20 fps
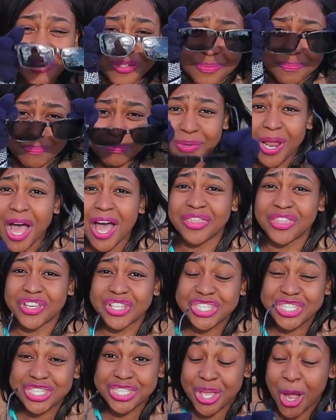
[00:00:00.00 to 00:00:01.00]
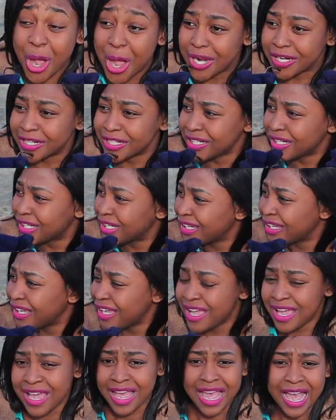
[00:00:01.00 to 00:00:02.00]
to block the sun,
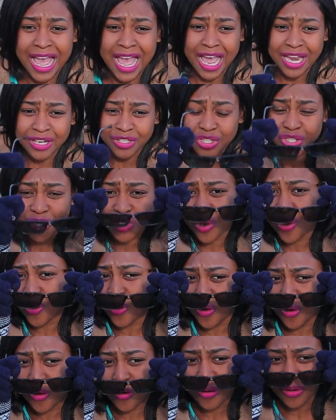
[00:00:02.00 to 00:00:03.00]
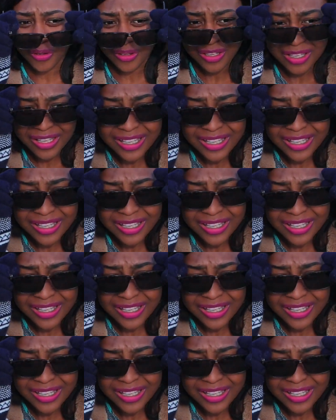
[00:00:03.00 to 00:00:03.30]
and so